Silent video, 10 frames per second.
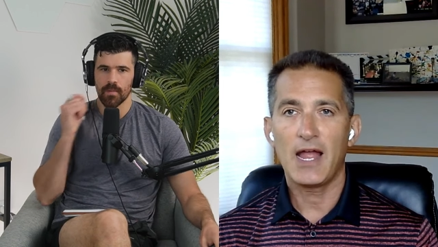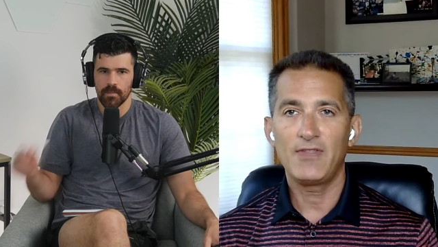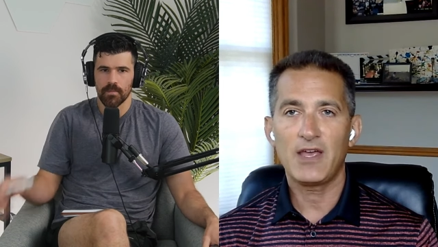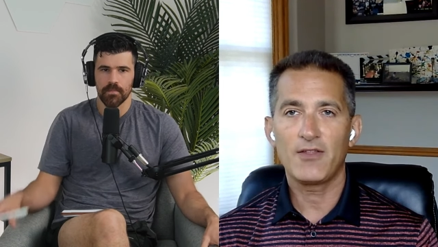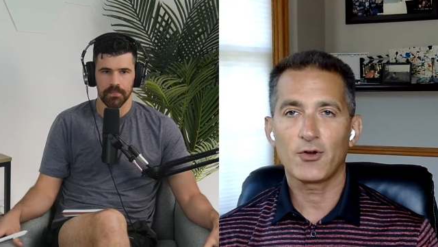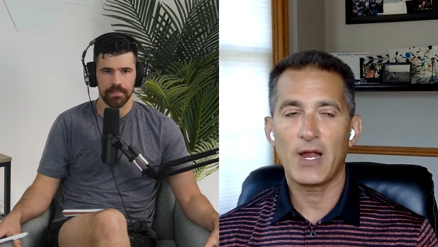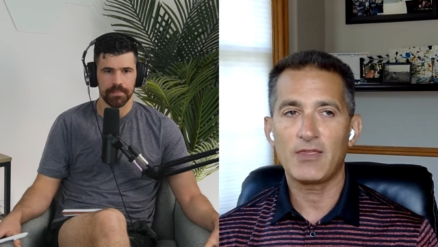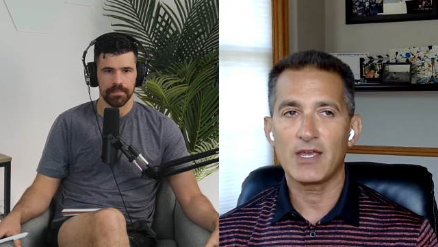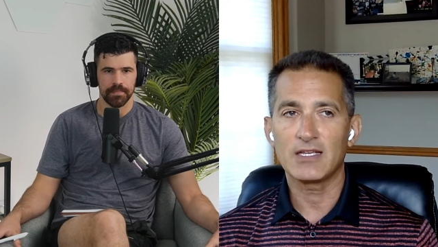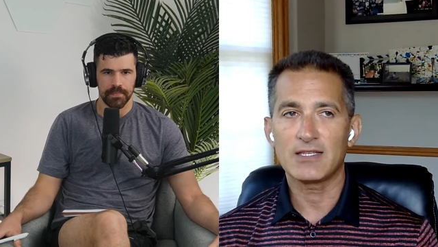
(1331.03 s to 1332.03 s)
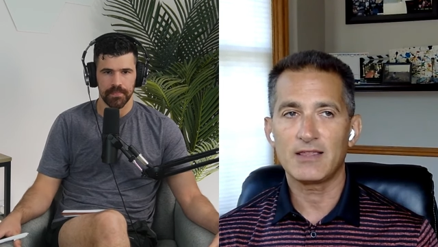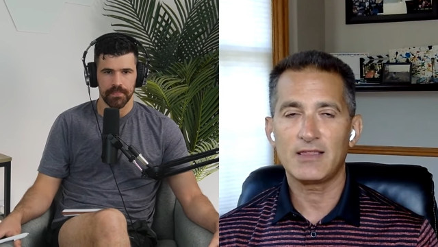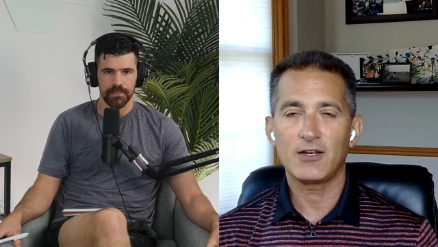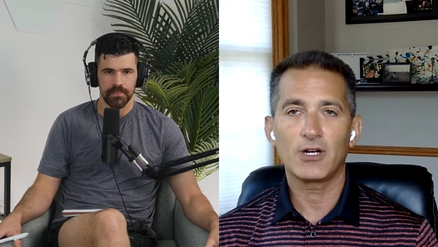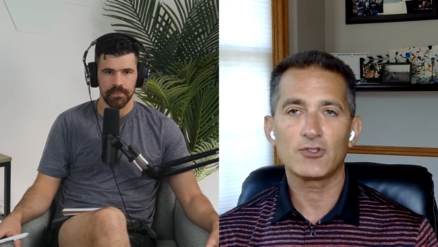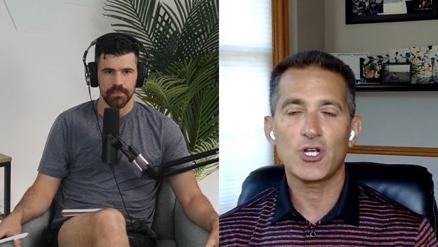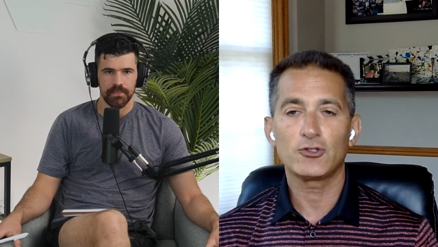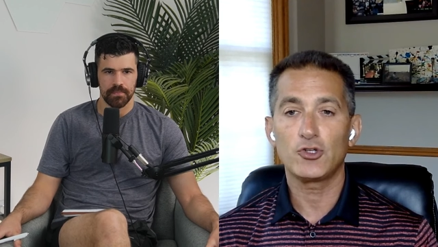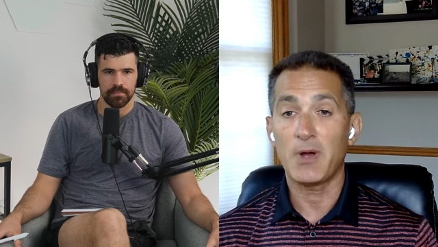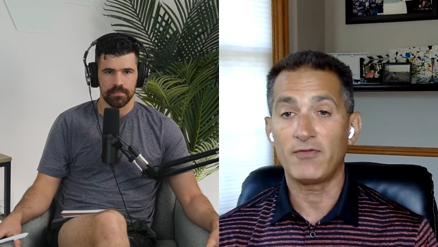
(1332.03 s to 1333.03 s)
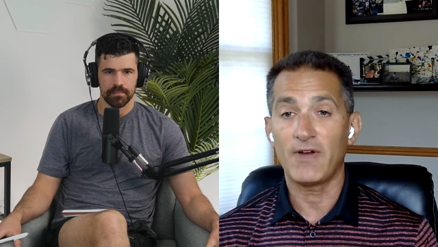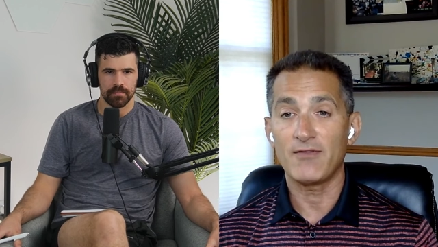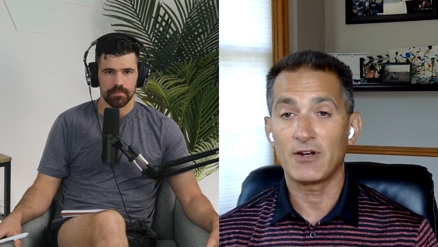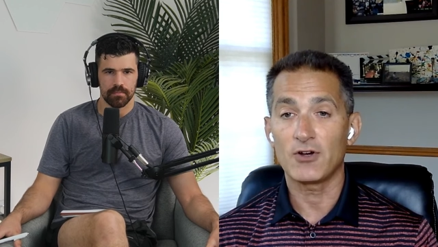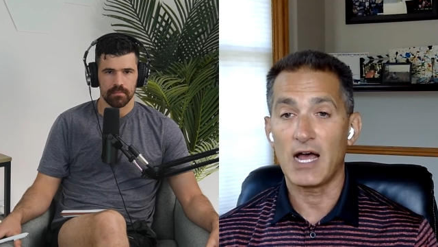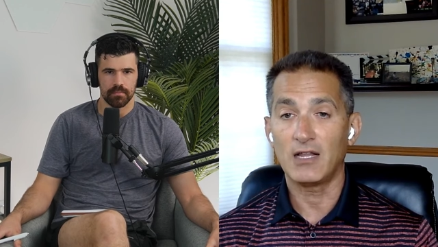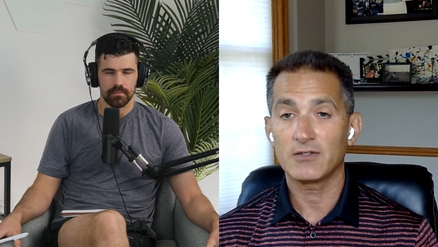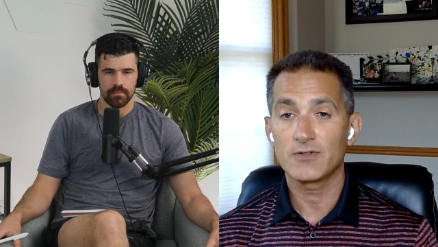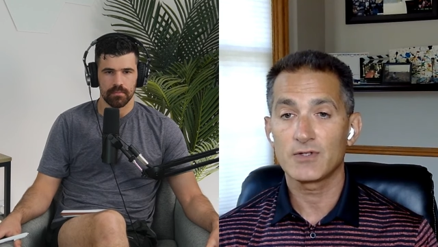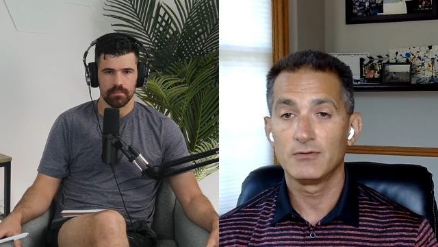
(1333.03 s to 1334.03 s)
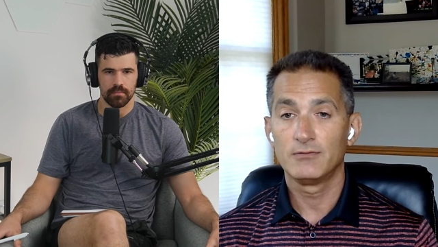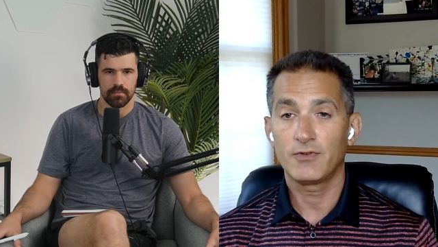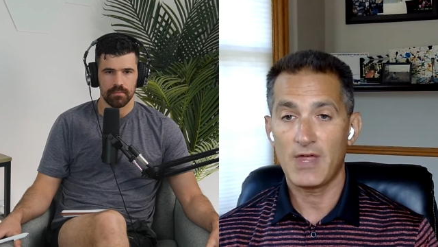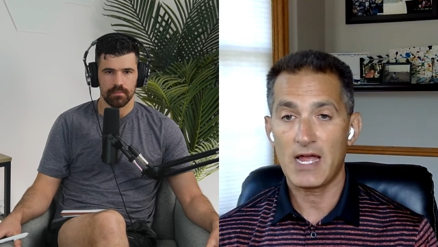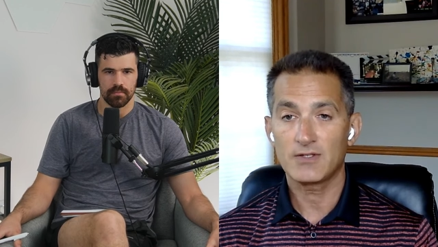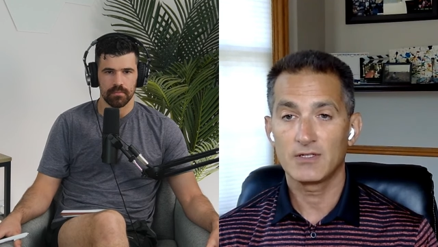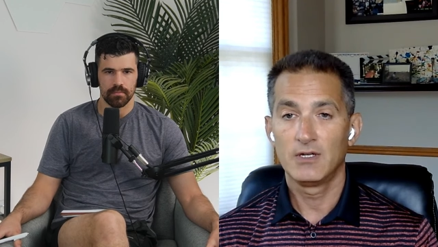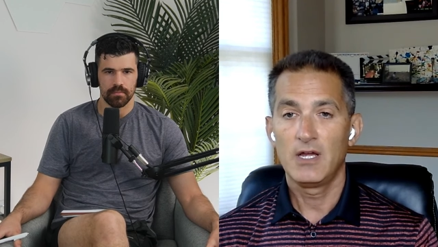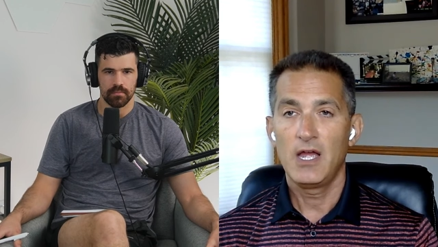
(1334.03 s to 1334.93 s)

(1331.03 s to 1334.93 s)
Speaker 1: And the other great thing is that they're going to charge you about $500 for that.